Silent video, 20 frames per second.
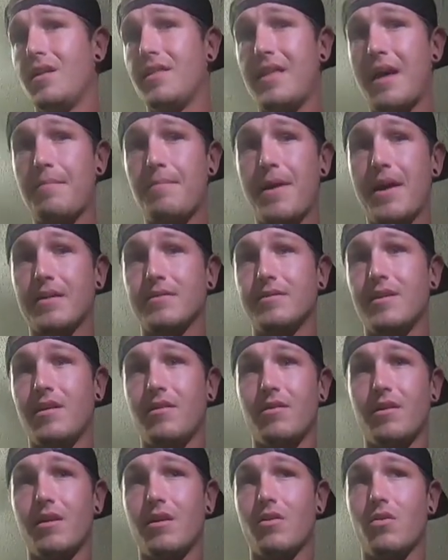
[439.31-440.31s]
that
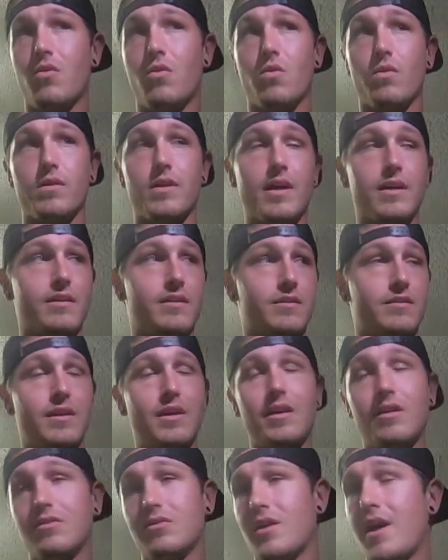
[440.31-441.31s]
bacteria or that
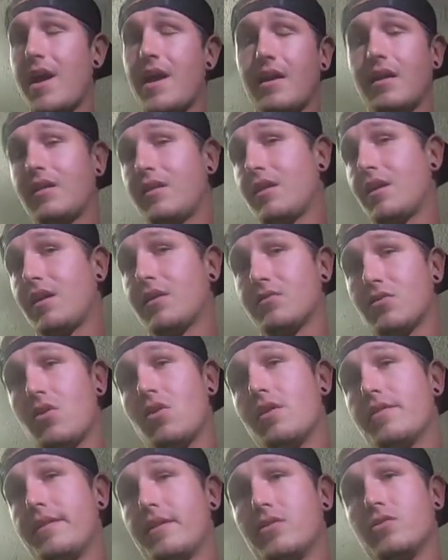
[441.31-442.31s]
disease or anything is
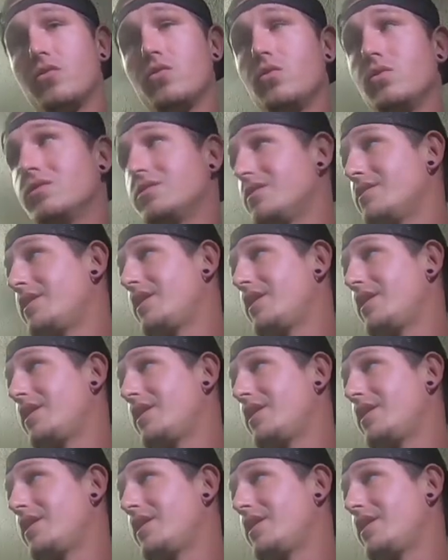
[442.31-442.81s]
on their tools,